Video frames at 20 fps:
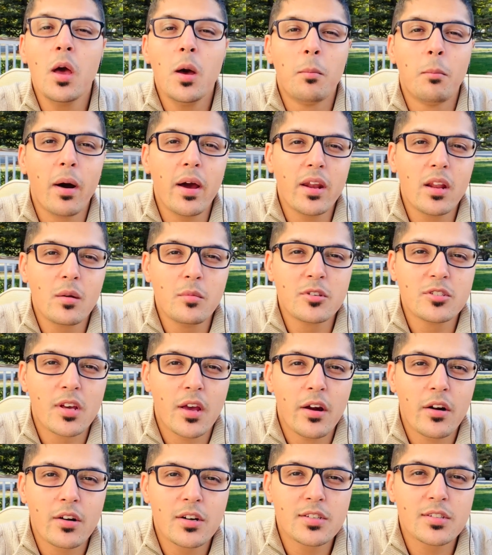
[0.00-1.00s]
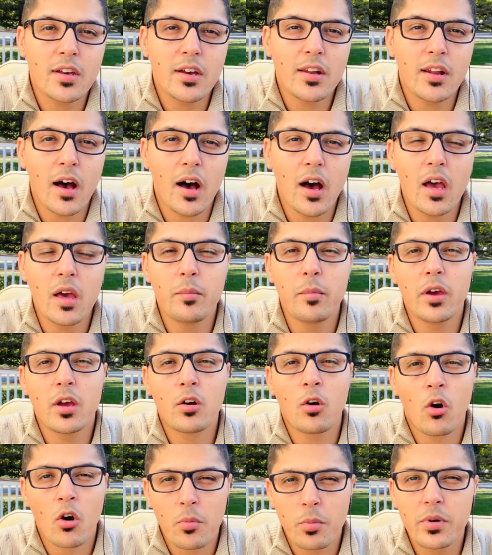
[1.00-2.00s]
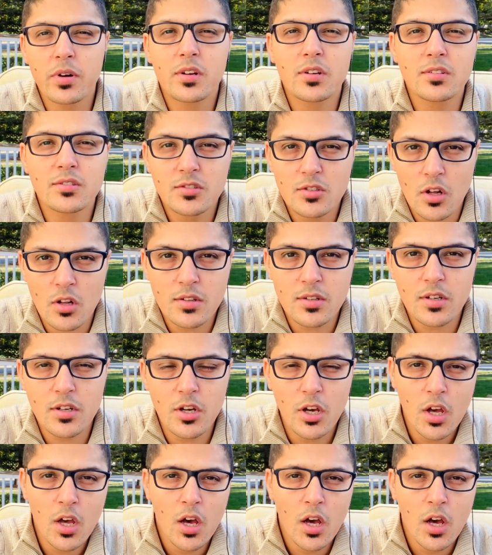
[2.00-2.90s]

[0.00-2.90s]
My name is Harris and I am a corporate consultant